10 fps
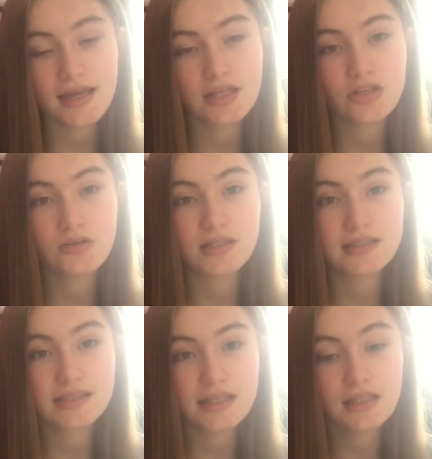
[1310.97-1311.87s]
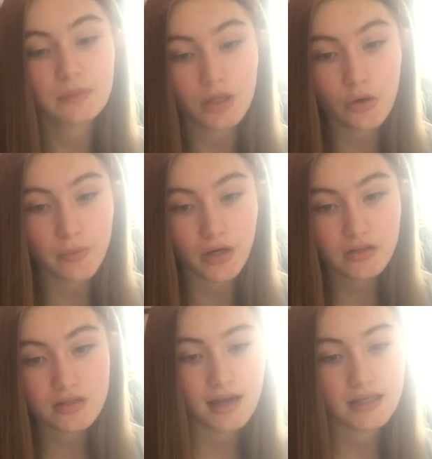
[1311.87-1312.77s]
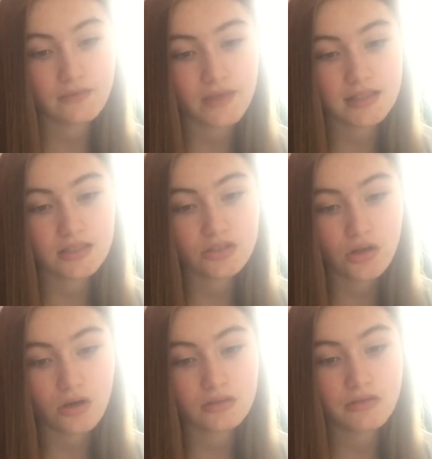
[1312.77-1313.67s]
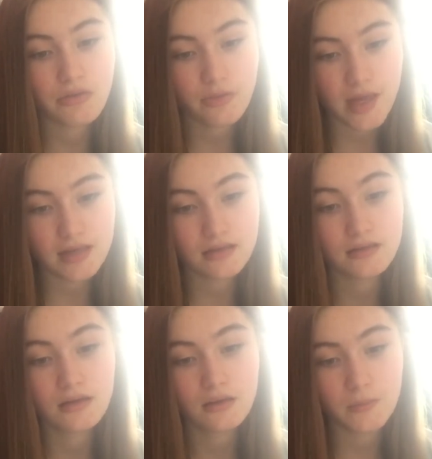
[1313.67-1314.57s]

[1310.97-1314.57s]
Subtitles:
it shows a COO bond. And if there's a short thin